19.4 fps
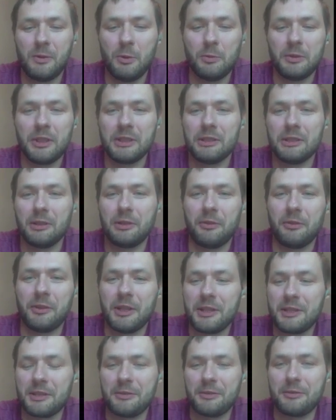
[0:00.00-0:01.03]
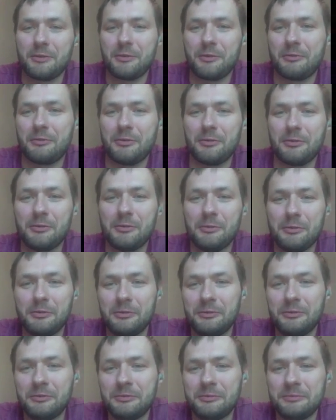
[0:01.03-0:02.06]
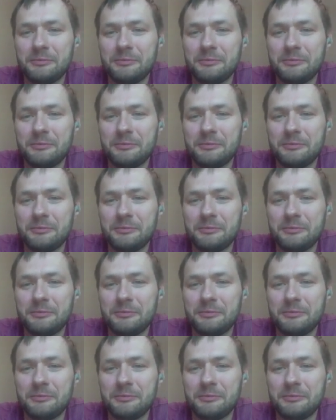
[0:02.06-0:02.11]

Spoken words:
we will get notification to